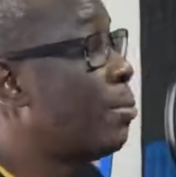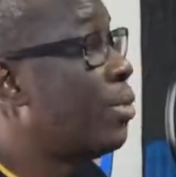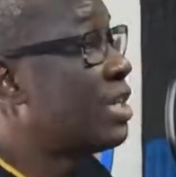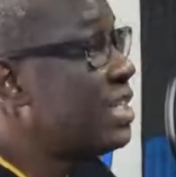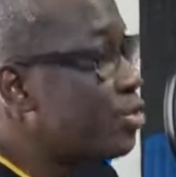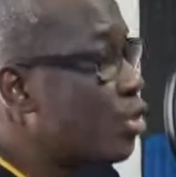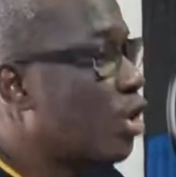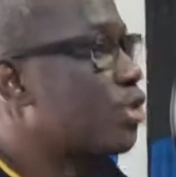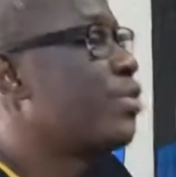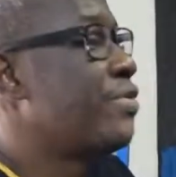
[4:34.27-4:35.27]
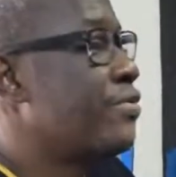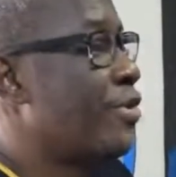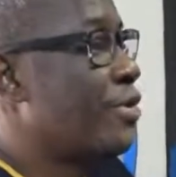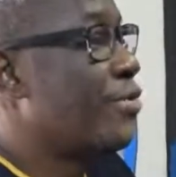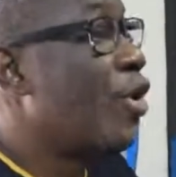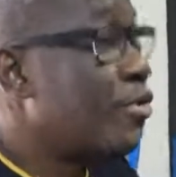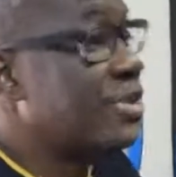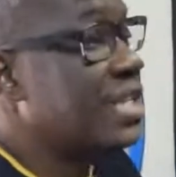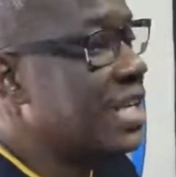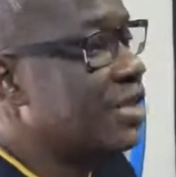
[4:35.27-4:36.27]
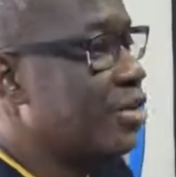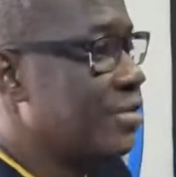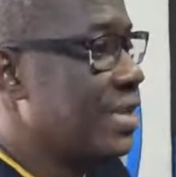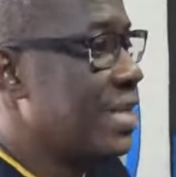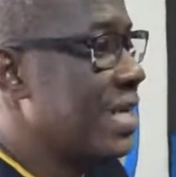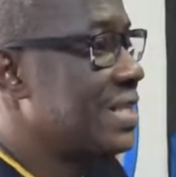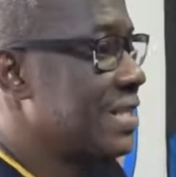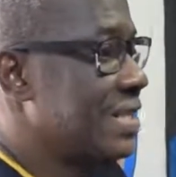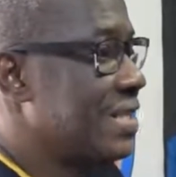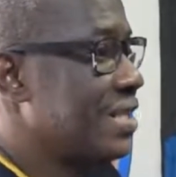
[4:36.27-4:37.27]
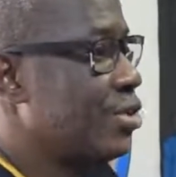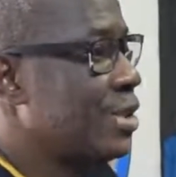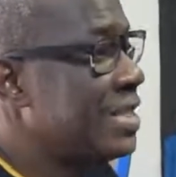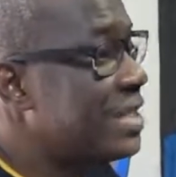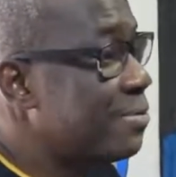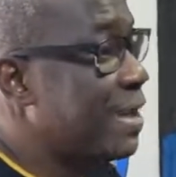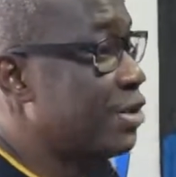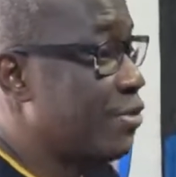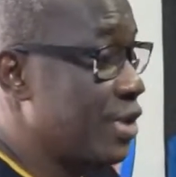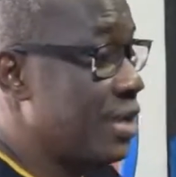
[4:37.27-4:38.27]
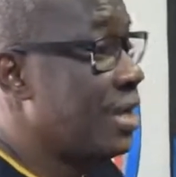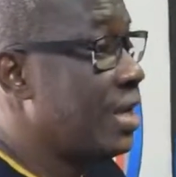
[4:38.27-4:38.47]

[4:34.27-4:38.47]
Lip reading: But this will also involve officials of the NCDC. So this is part of the